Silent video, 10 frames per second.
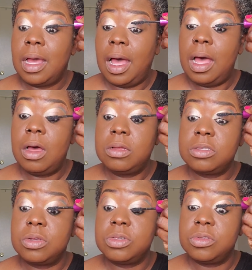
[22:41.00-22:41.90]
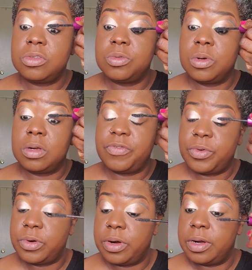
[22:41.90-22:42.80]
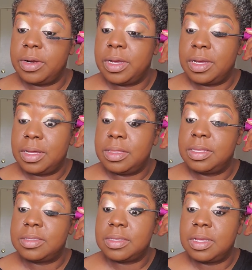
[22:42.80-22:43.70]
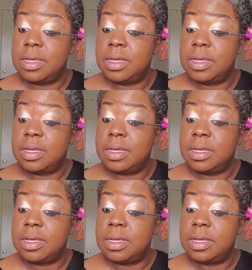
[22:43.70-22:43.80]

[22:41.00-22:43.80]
I also used to work for this